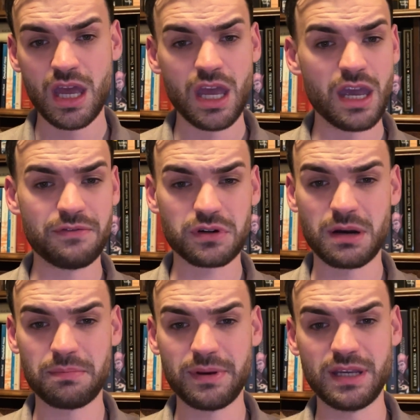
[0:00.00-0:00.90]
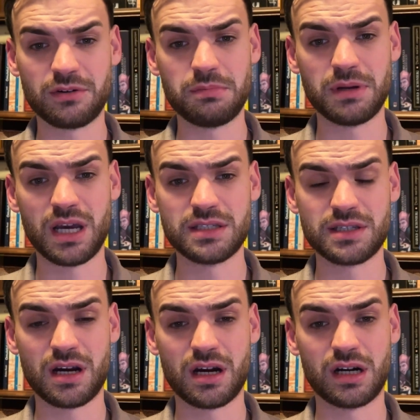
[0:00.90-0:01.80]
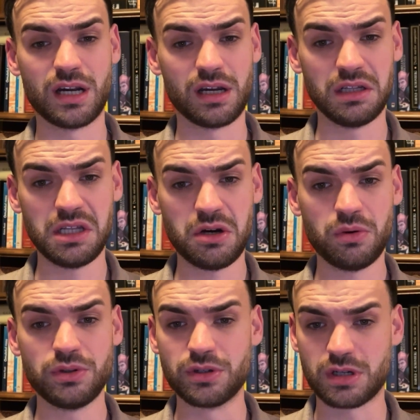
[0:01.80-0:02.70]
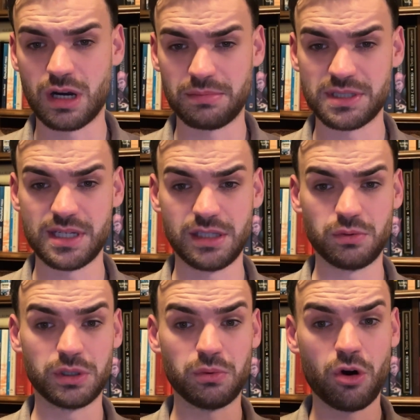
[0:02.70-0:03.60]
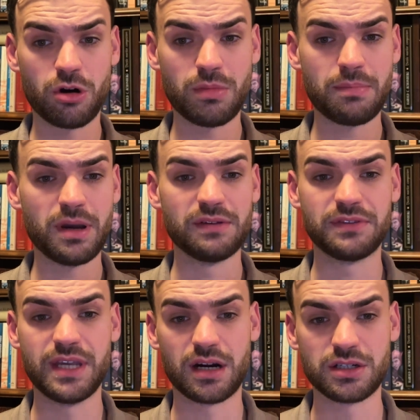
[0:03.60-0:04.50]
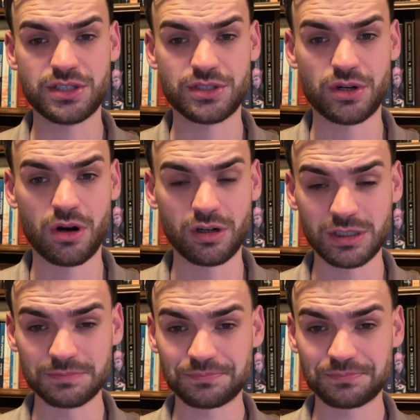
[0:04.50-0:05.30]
If your campaign replies are low, you compensate with warm-up. If they are strong,